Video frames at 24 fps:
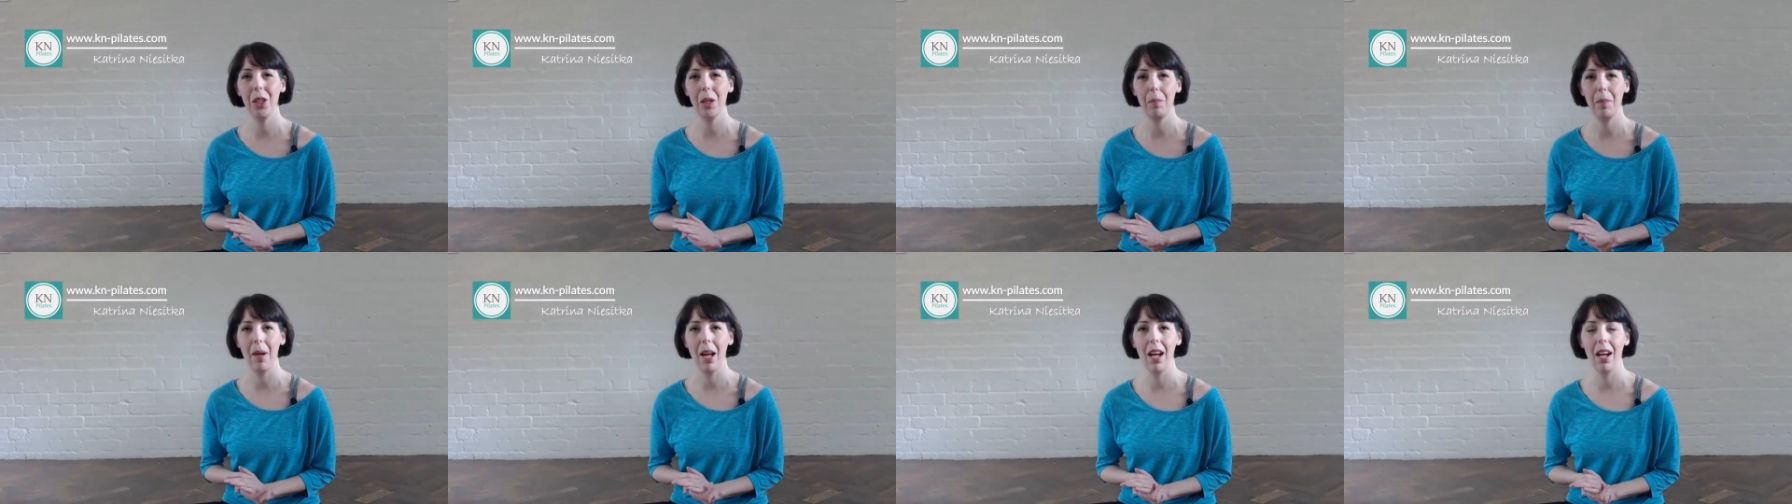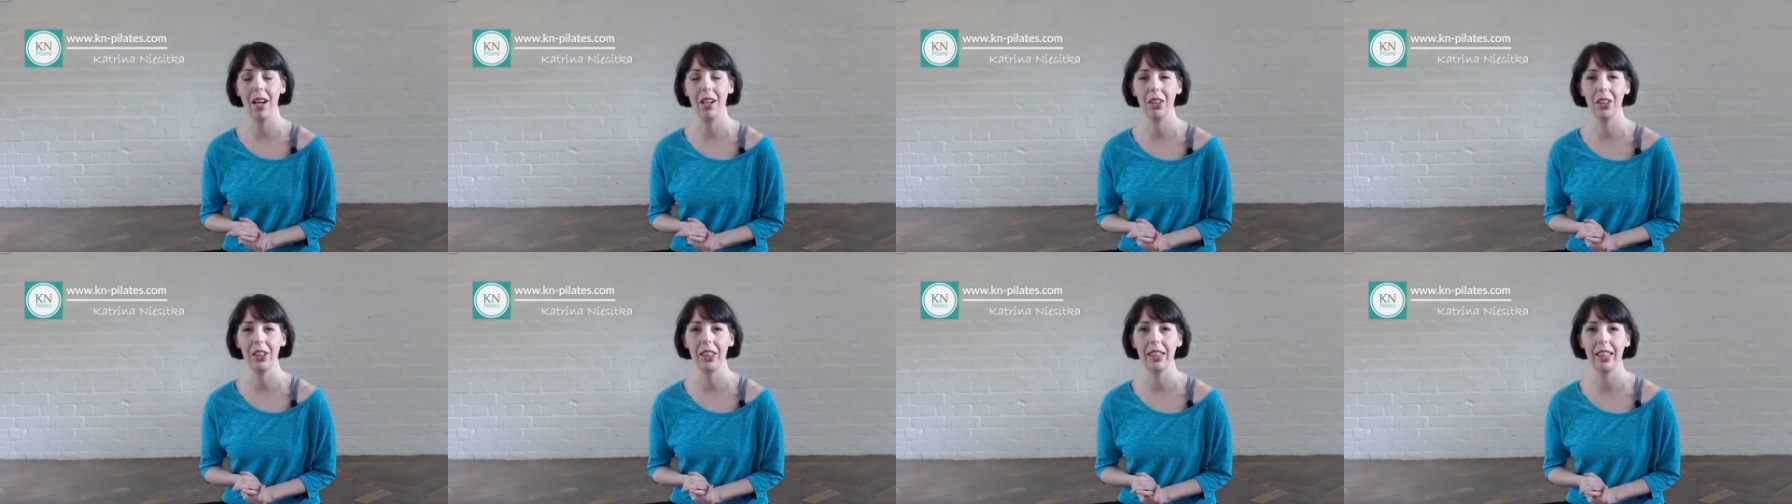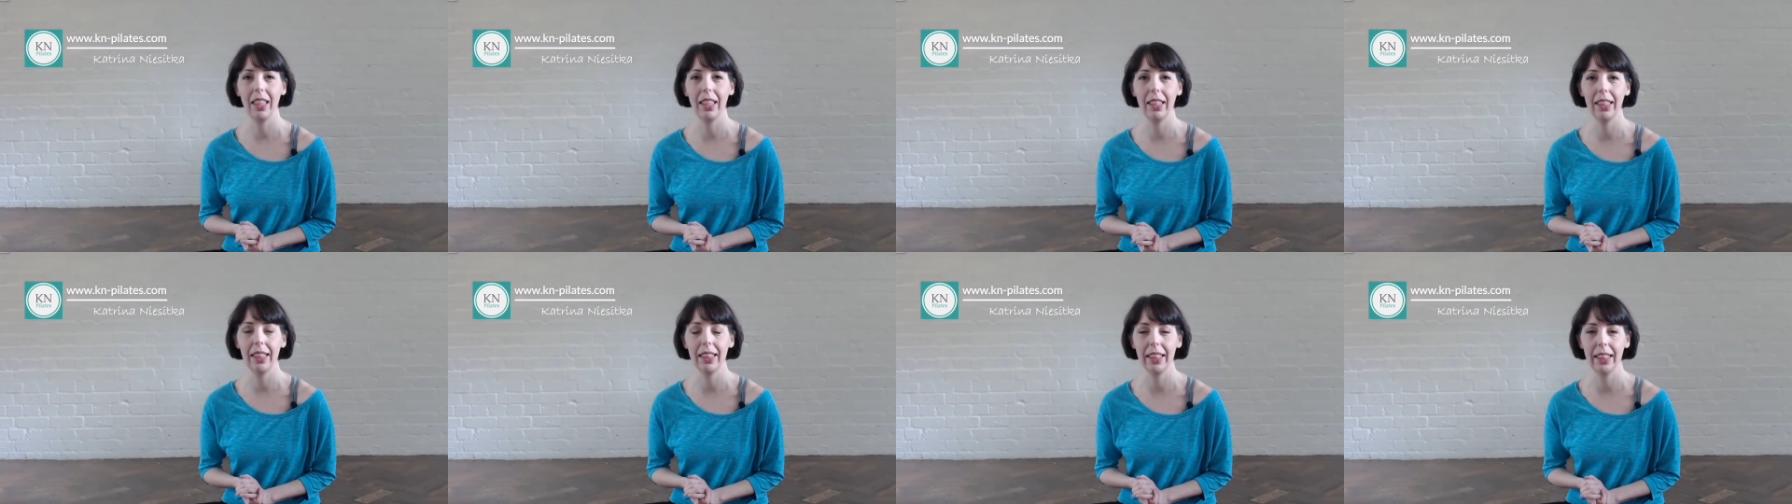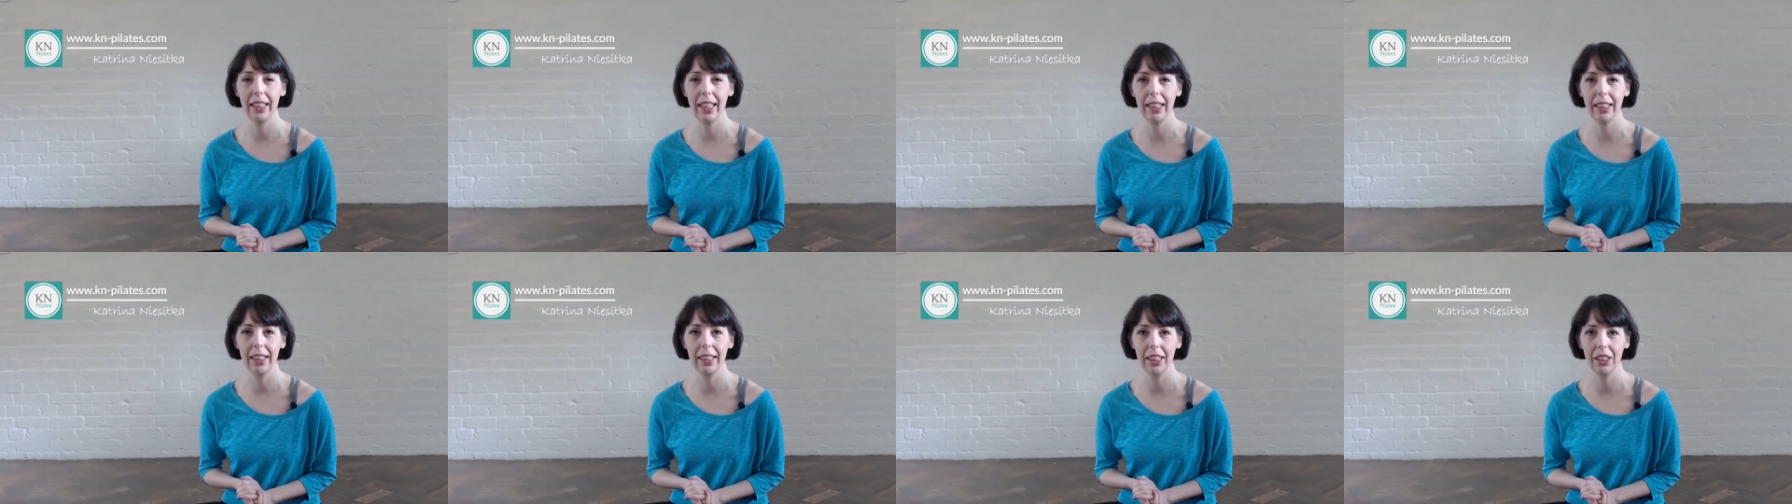about
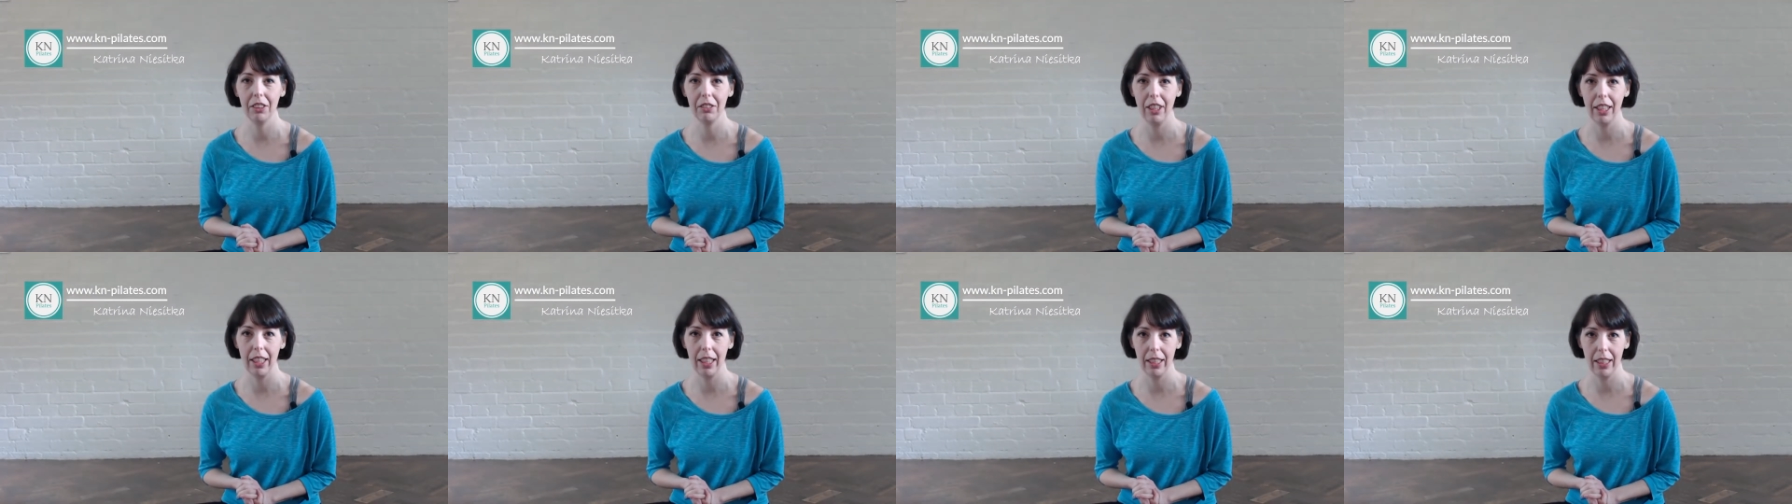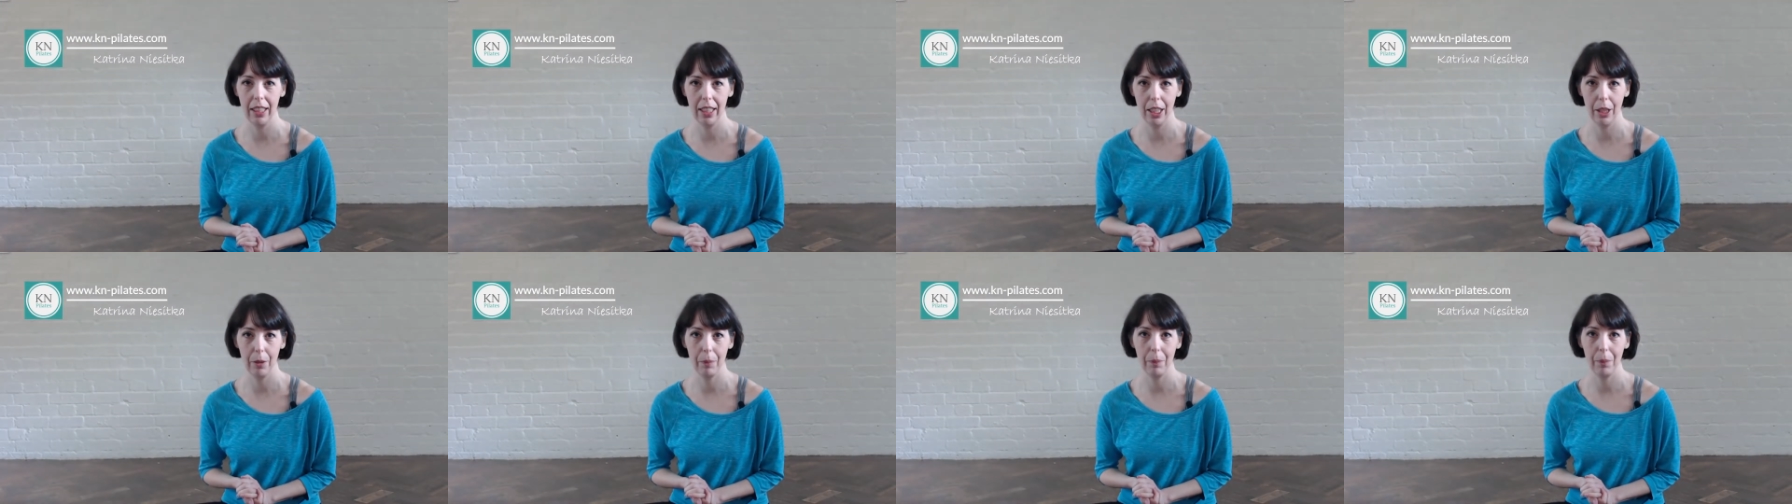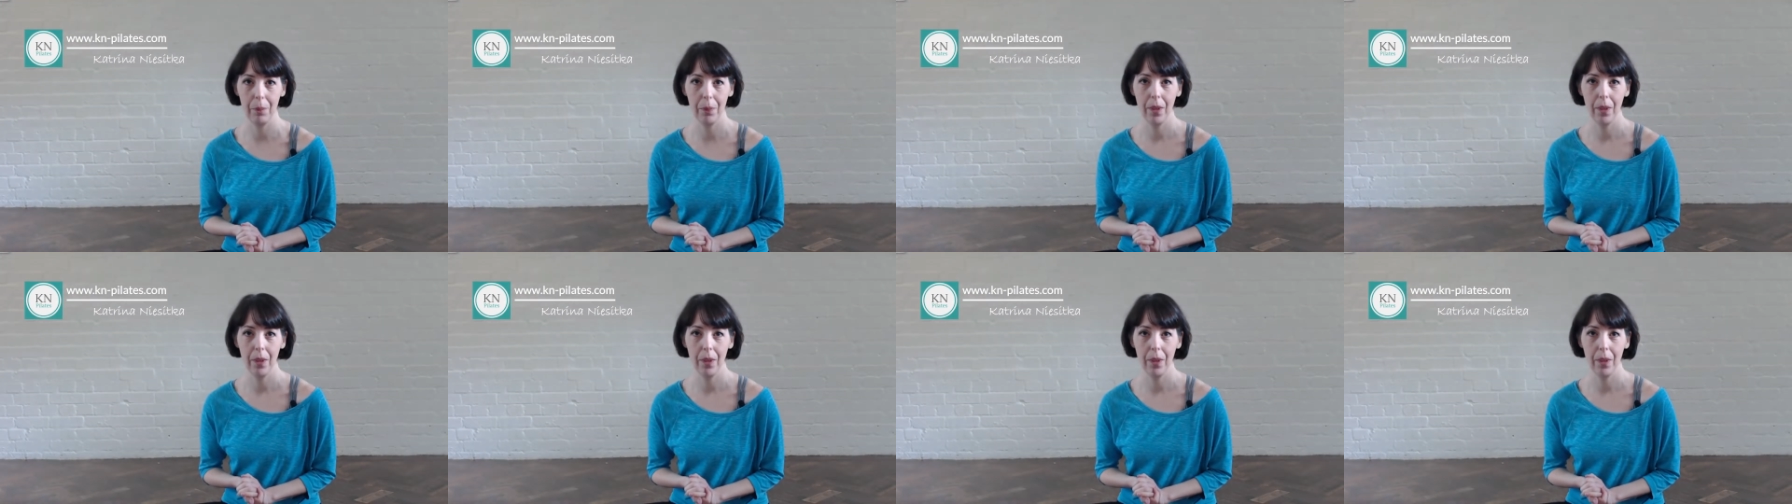diastasis recti.